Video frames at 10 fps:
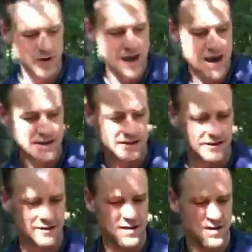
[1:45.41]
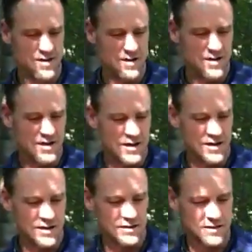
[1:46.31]
we had is
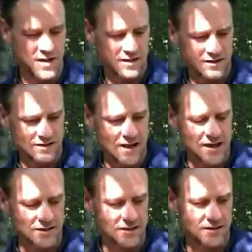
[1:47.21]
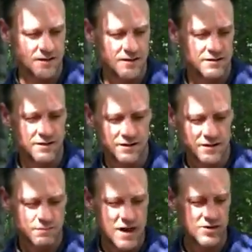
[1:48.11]
it says, in
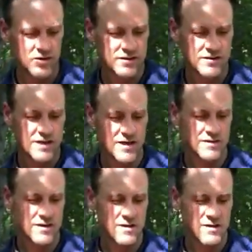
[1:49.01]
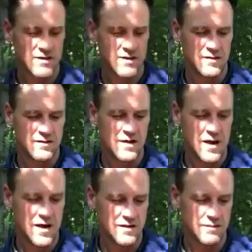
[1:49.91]
this matrix, it says
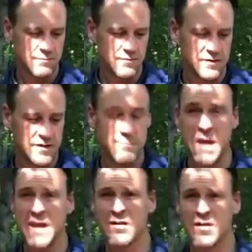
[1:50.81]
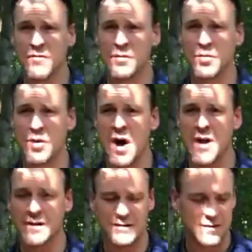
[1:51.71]
the maker of the
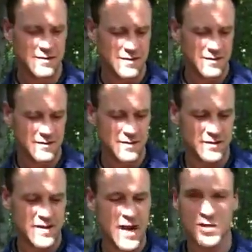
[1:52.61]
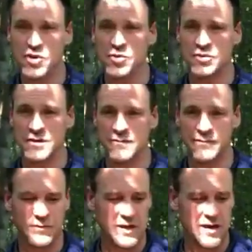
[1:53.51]
product does not use it,
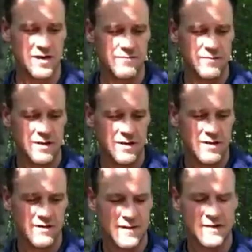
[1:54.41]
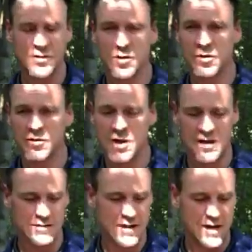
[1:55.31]
okay? That's going
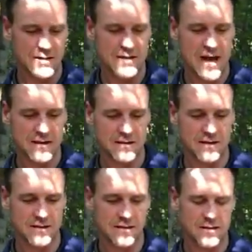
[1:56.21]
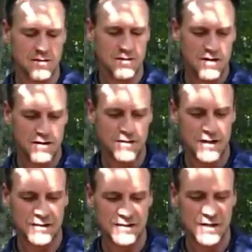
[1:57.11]
across the x-axis, and
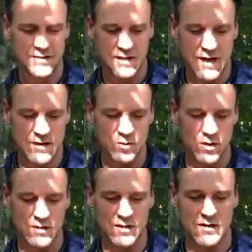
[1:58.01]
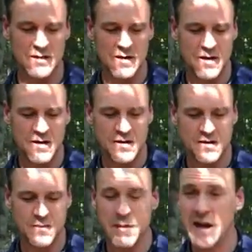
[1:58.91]
then it says, the next one, it says the